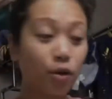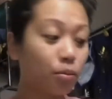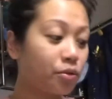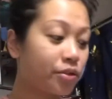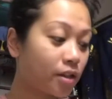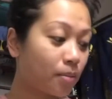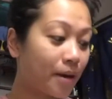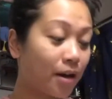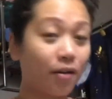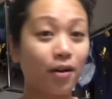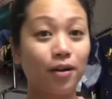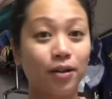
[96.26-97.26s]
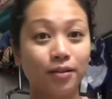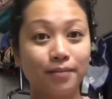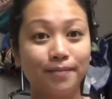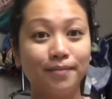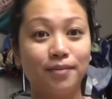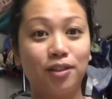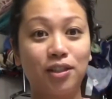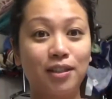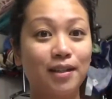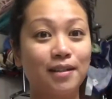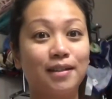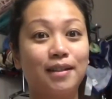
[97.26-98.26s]
hear music in the background just
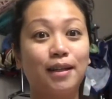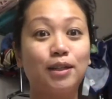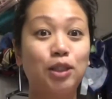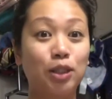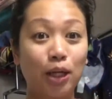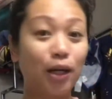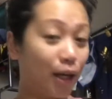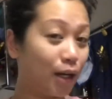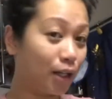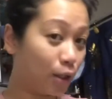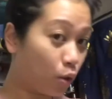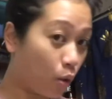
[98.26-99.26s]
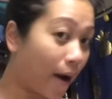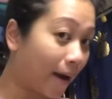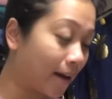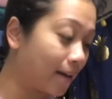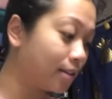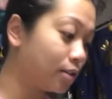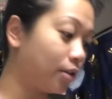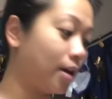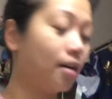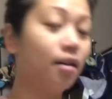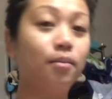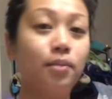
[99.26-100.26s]
because it gets a little quiet. So
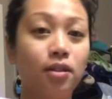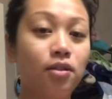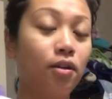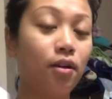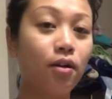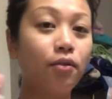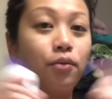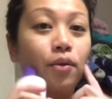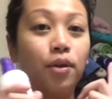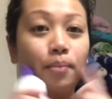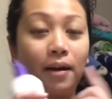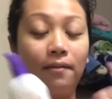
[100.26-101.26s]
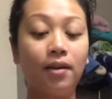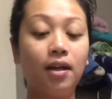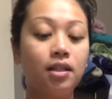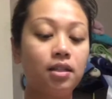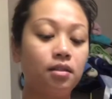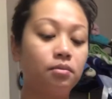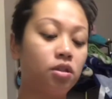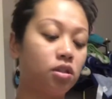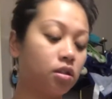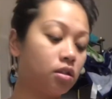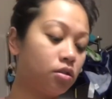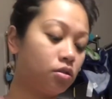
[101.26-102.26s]
yeah, I'm gonna start off with my face. I'm
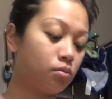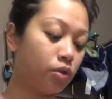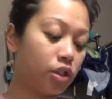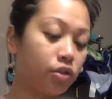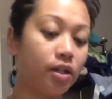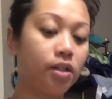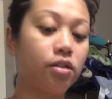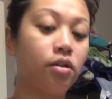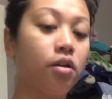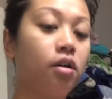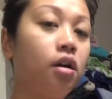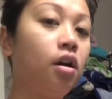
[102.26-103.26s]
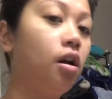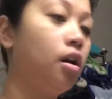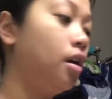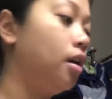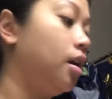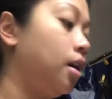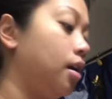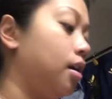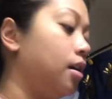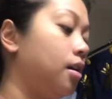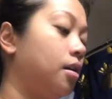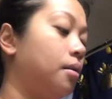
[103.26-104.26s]
just gonna do moisturizer
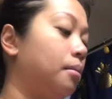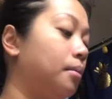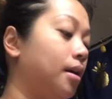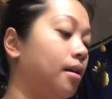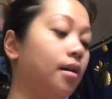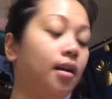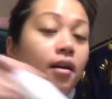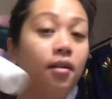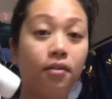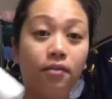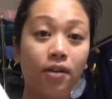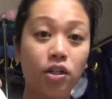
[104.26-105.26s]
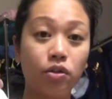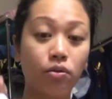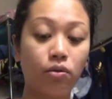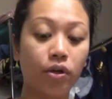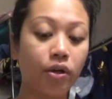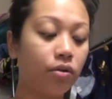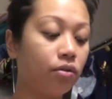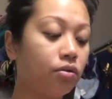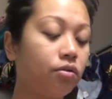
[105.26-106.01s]
and my facial oil.